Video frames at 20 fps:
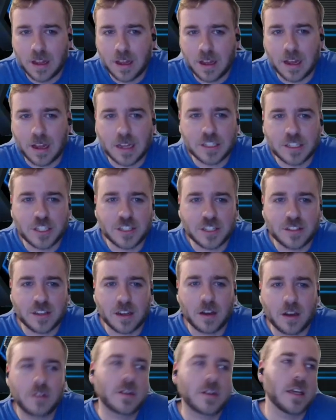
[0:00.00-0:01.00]
It's just
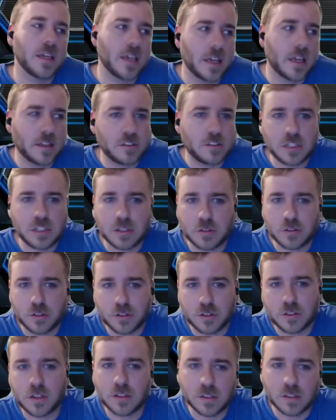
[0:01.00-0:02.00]
like, okay, yeah, that's Geos.
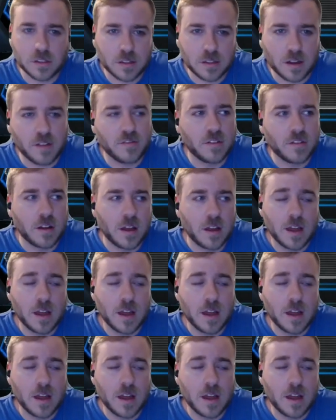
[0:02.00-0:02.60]
There's tons of stuff.